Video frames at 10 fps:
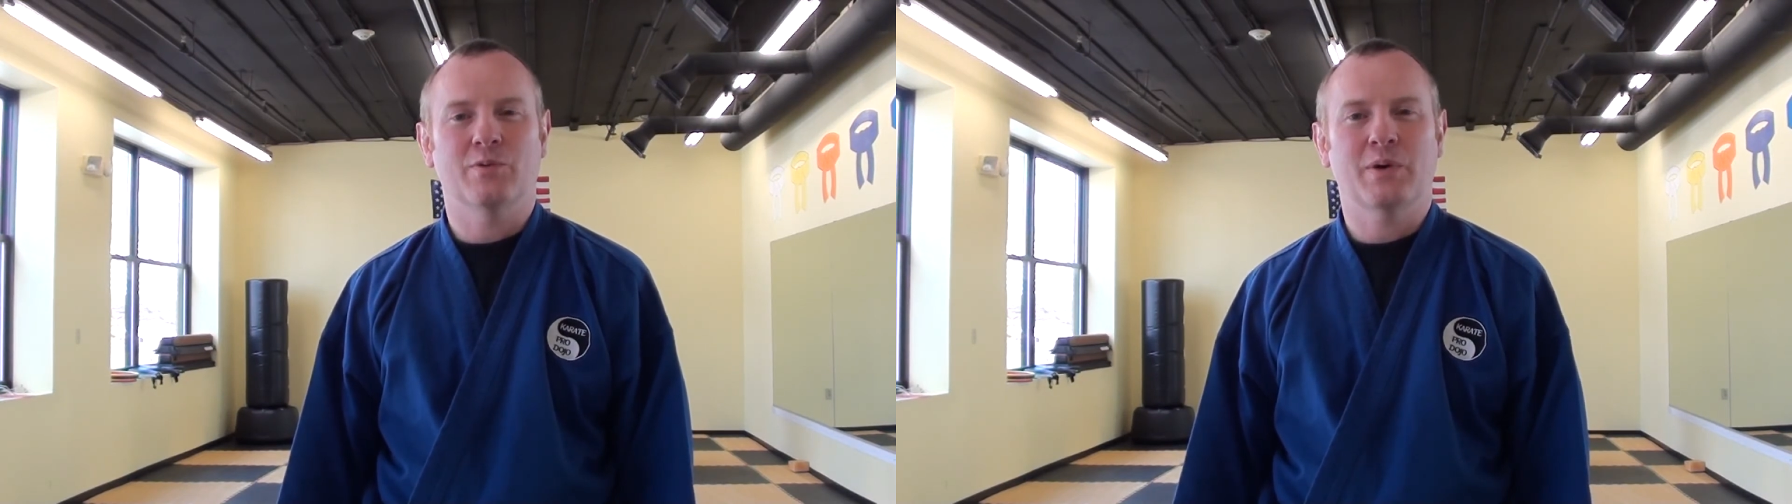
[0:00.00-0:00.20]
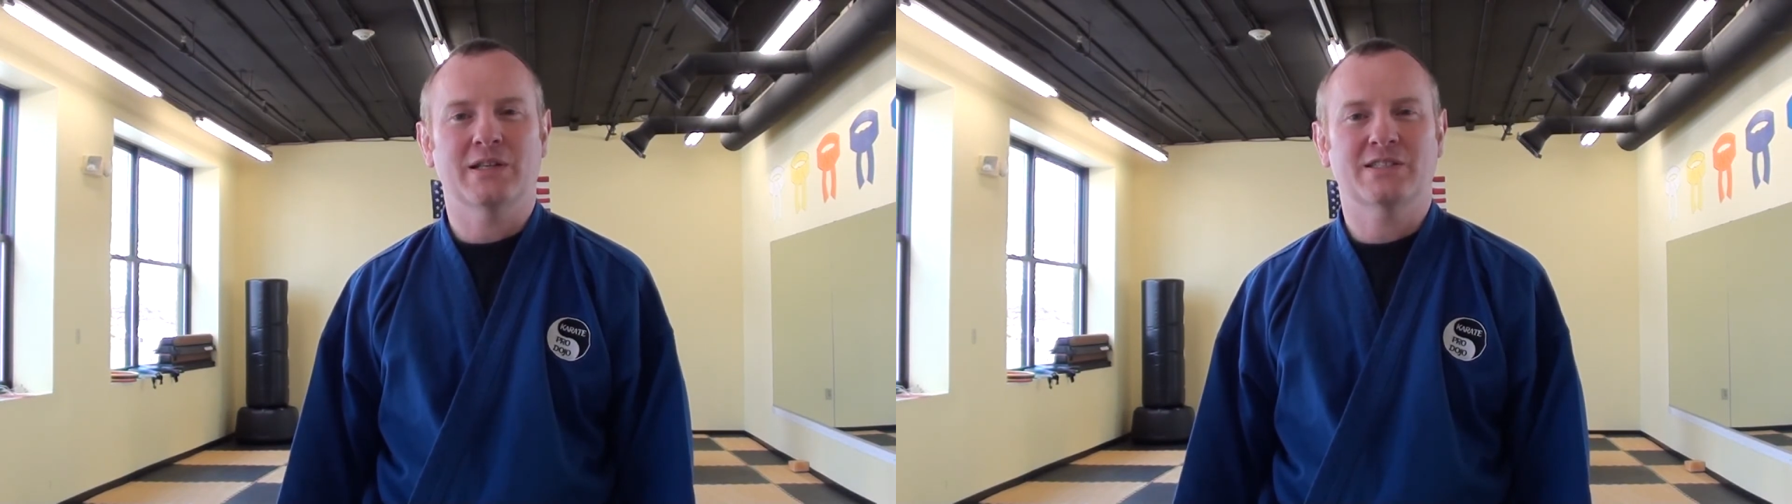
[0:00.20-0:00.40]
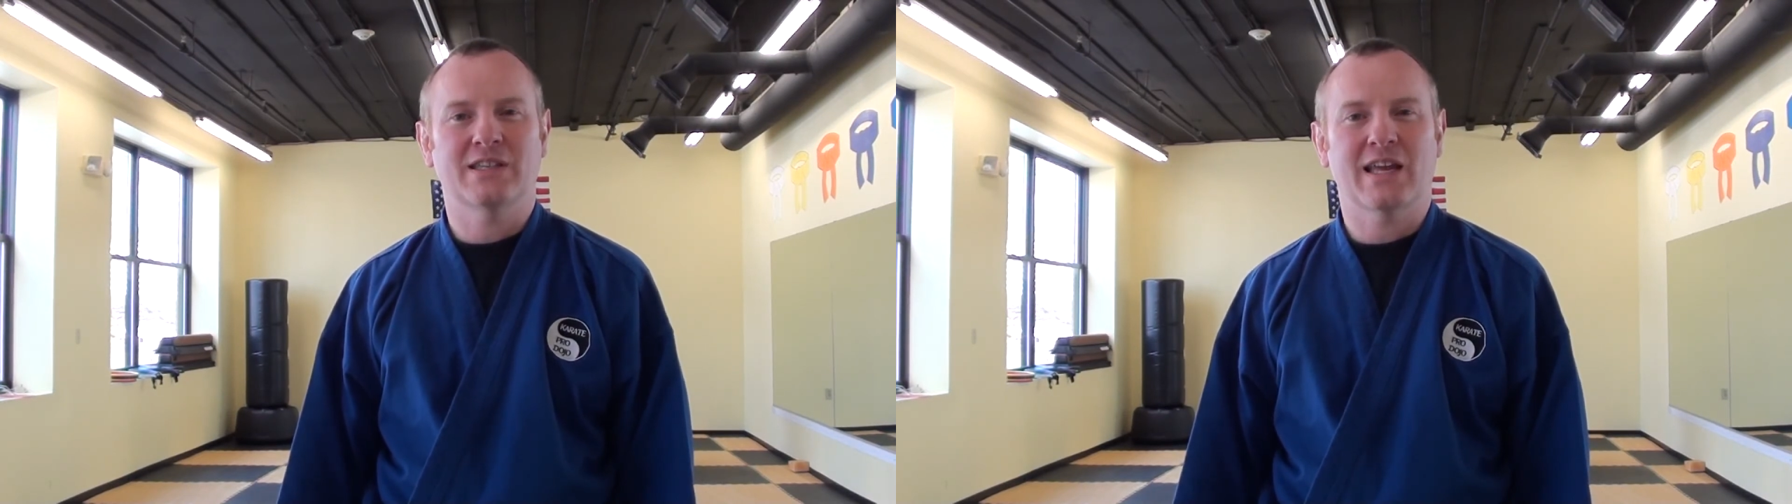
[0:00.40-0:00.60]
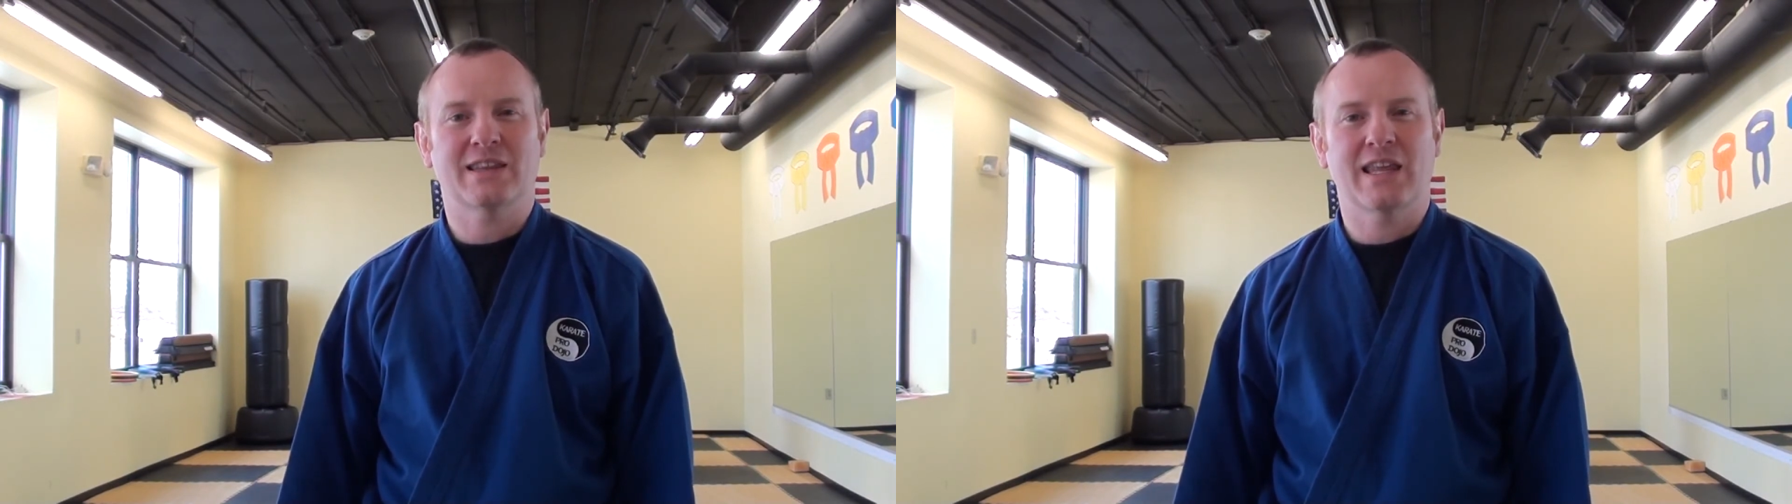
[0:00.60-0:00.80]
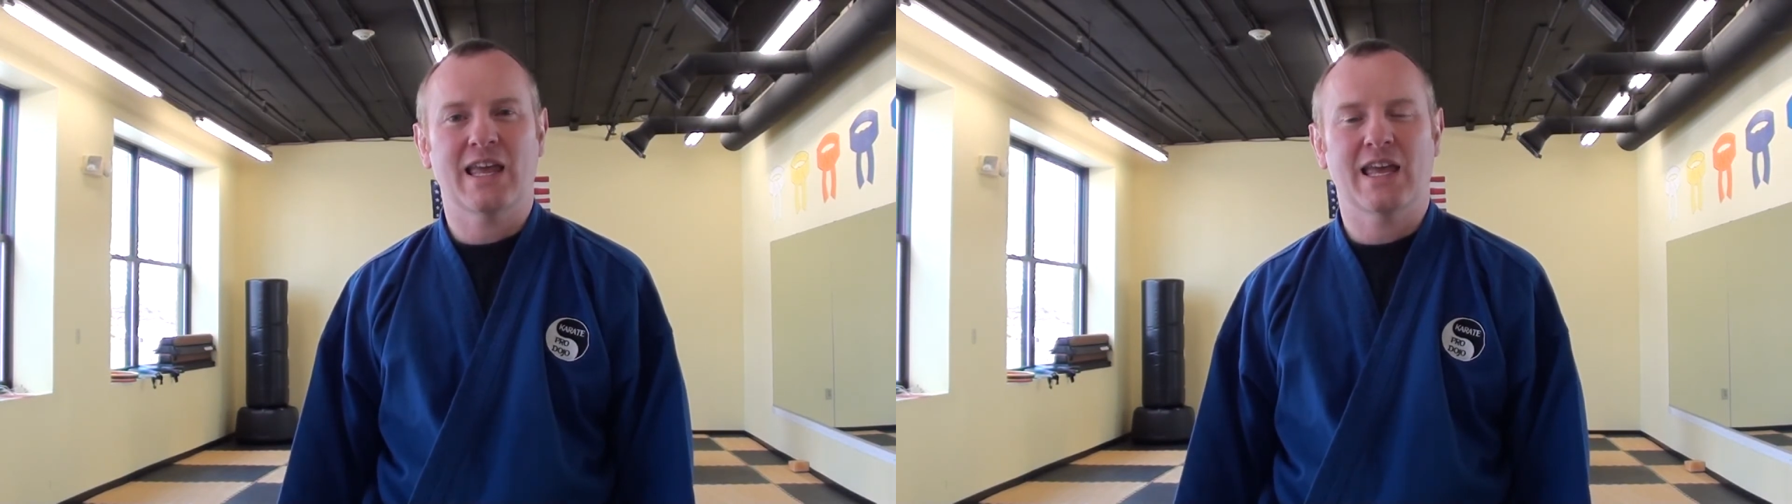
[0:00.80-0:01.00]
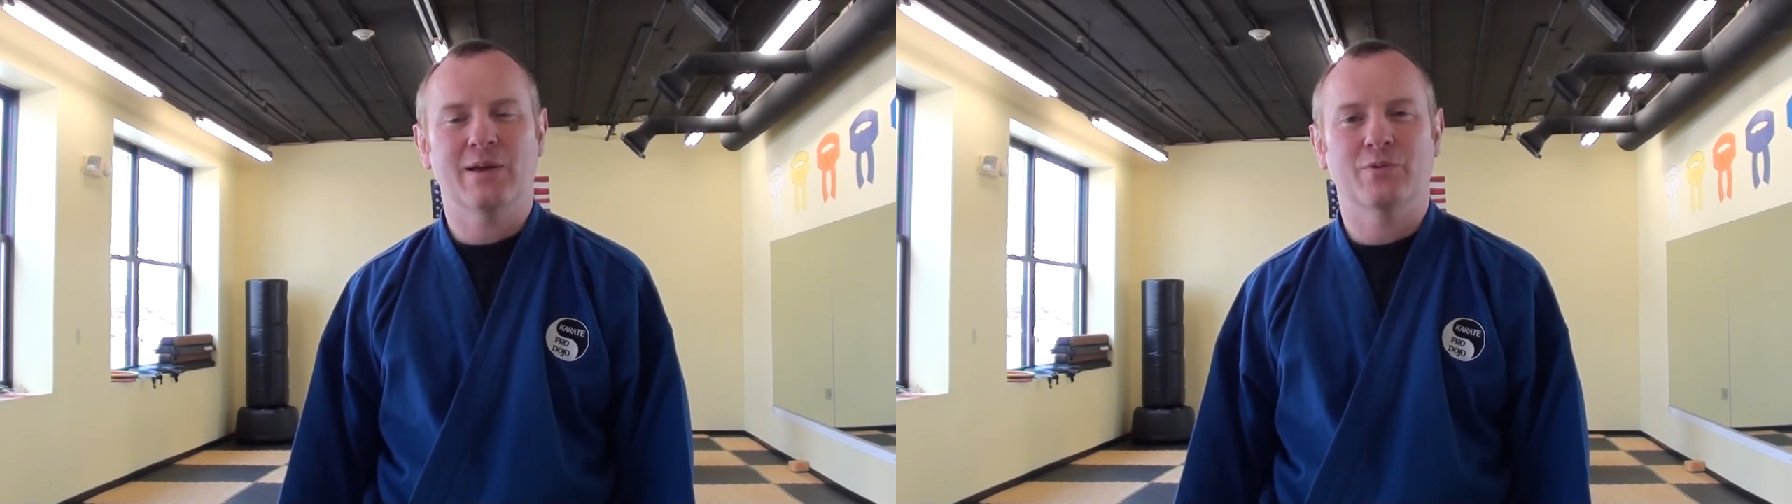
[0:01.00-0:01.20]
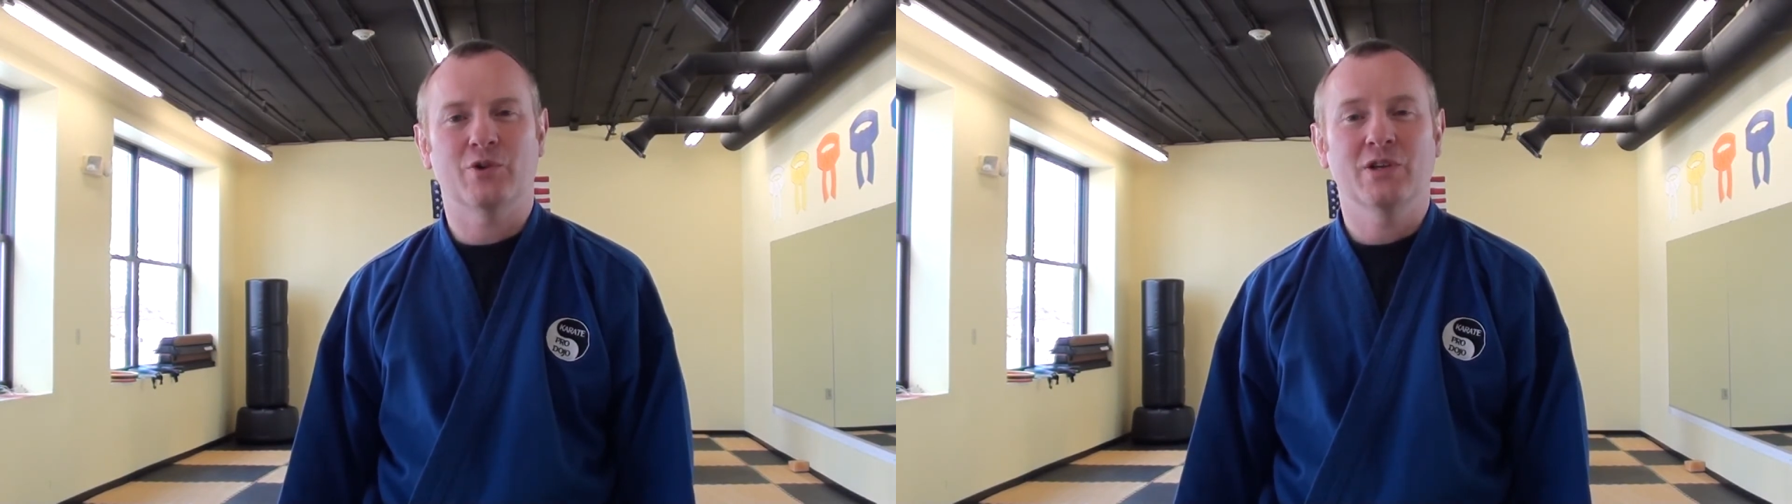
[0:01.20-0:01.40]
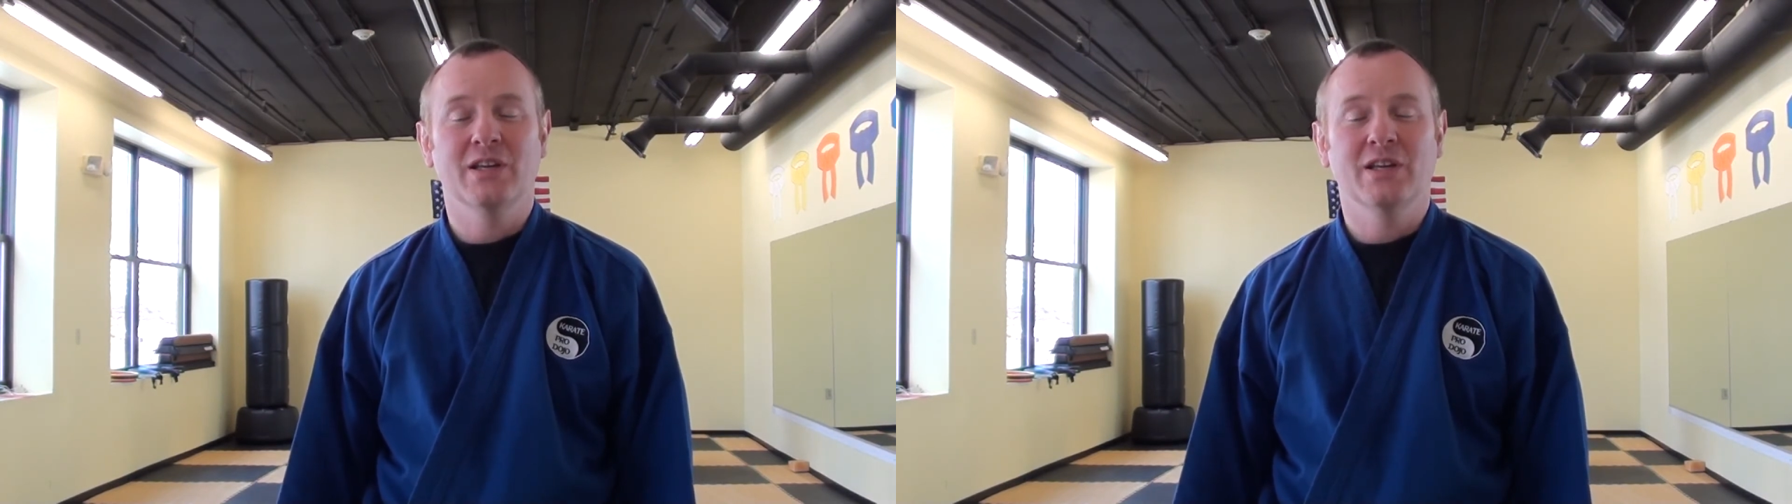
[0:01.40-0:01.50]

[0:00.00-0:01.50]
punching at them or